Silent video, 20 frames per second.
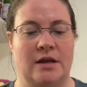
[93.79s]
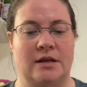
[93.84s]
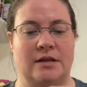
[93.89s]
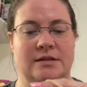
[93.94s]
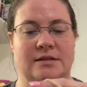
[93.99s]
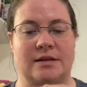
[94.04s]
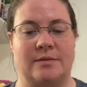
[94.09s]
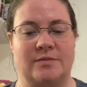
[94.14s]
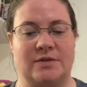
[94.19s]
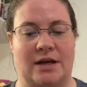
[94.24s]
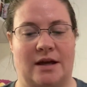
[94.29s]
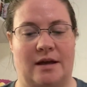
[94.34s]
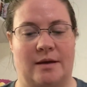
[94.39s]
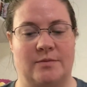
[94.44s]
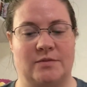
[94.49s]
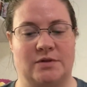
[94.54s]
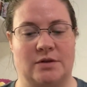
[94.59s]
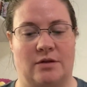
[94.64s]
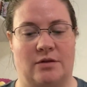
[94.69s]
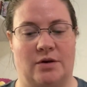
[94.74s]

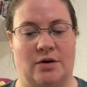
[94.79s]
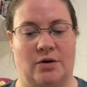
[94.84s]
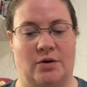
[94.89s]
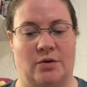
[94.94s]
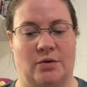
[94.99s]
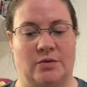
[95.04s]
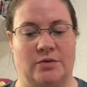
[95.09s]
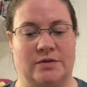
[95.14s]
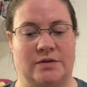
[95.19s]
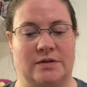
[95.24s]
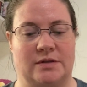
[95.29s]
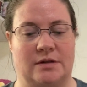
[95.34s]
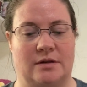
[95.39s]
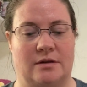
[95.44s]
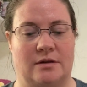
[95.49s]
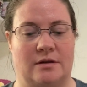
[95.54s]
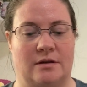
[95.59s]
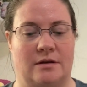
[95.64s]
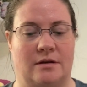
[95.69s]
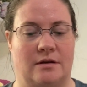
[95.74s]
sometimes those
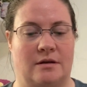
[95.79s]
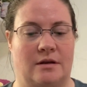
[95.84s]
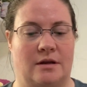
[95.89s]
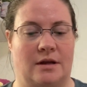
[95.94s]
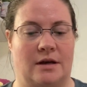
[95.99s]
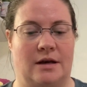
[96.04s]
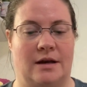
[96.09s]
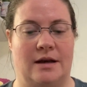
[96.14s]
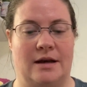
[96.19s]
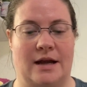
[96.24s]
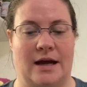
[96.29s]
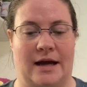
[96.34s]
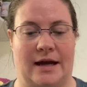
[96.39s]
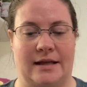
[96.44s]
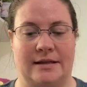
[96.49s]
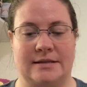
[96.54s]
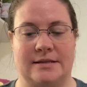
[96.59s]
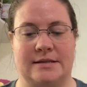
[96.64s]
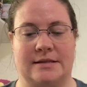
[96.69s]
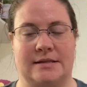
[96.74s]

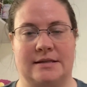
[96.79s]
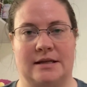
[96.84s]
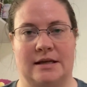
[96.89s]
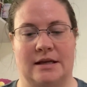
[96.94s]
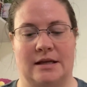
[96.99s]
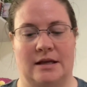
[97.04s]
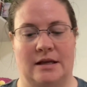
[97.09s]
knots,